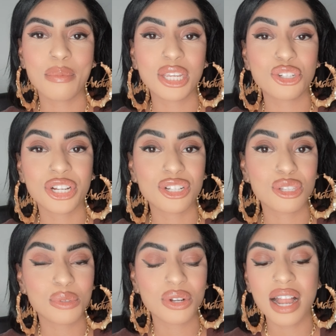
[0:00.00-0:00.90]
Make sure you're
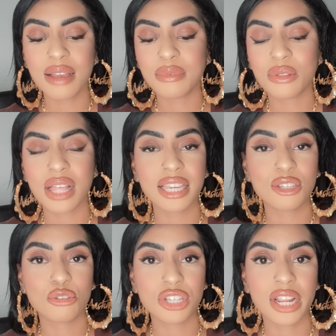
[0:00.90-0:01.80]
subscribed, you like,
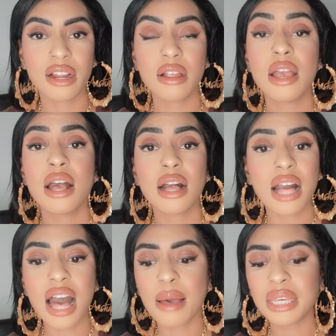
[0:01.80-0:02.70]
you share,
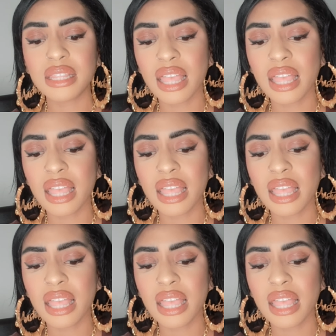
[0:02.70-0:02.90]
comment.